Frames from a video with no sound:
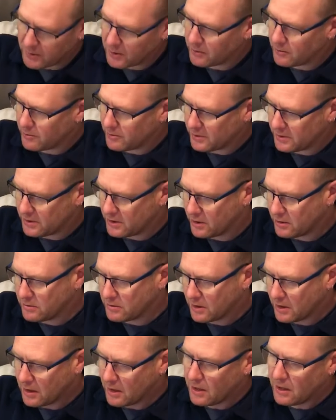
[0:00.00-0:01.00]
probably do.
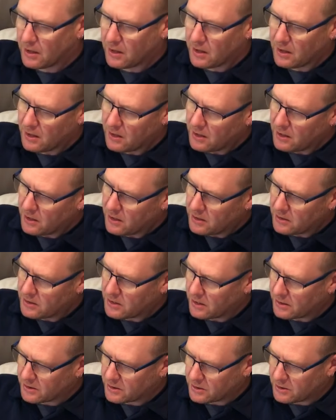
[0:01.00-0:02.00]

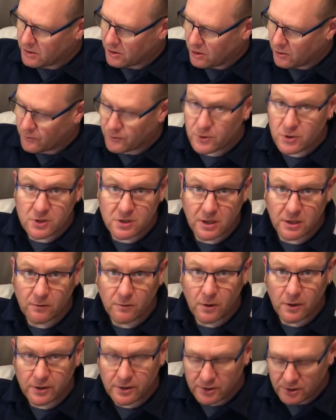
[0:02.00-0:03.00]
Chances are I'll stick
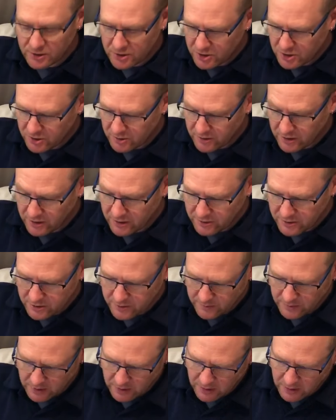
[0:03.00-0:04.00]
one in a tree or
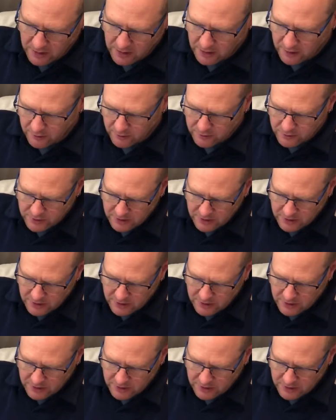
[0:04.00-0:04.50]
something like that, or